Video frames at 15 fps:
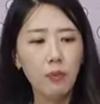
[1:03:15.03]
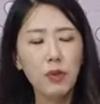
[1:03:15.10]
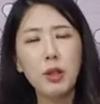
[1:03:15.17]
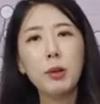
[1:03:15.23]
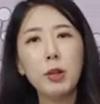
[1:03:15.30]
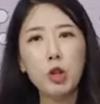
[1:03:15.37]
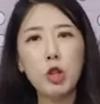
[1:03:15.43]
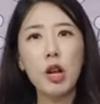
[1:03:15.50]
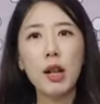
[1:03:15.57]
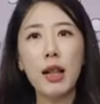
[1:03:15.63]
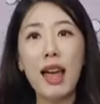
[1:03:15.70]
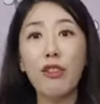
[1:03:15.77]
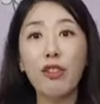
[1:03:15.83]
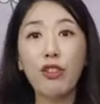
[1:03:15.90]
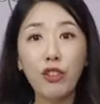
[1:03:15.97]
give it a shot.
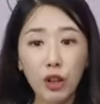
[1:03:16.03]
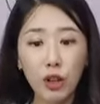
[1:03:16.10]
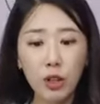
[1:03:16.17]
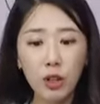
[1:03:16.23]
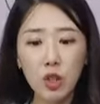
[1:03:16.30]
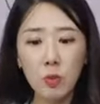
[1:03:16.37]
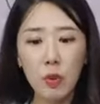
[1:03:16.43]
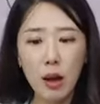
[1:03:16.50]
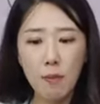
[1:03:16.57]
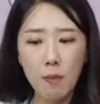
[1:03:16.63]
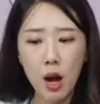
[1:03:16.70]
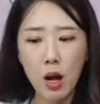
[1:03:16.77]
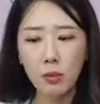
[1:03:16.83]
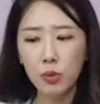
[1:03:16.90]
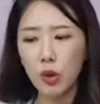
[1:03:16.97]
At first, my
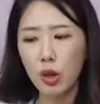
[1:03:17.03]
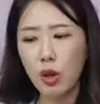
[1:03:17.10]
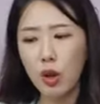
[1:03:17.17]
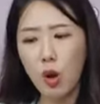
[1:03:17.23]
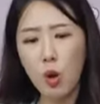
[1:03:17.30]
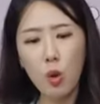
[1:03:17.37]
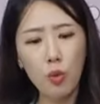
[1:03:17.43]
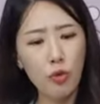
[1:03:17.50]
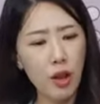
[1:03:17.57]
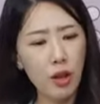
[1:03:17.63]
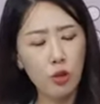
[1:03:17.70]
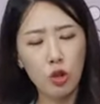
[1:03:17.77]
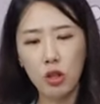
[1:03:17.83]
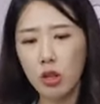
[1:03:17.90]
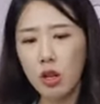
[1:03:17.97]
mom said, "Oh,
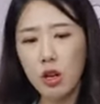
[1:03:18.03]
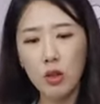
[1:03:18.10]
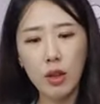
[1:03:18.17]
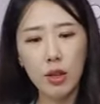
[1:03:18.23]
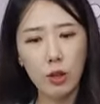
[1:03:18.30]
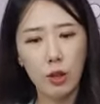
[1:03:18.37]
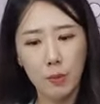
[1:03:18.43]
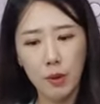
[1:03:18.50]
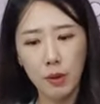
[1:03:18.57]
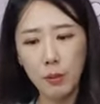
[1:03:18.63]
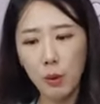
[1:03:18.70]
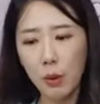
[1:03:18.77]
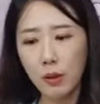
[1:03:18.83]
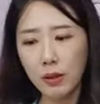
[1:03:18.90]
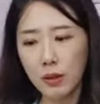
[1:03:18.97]
that chopping
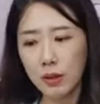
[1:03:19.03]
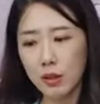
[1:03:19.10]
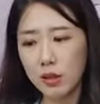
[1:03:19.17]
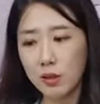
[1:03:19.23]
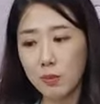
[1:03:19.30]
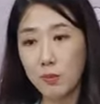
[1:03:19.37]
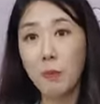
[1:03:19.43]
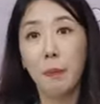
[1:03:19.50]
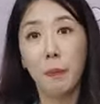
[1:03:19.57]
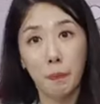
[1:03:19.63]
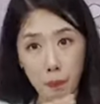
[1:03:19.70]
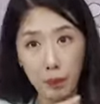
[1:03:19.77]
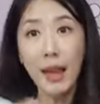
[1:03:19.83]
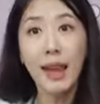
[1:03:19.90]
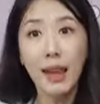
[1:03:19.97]
board is
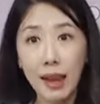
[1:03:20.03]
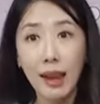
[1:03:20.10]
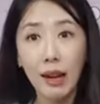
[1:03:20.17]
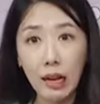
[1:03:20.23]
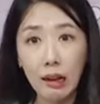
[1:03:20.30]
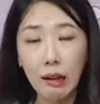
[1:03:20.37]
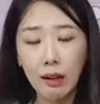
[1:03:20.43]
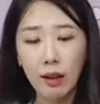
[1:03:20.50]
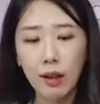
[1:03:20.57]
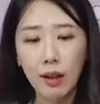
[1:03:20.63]
big,"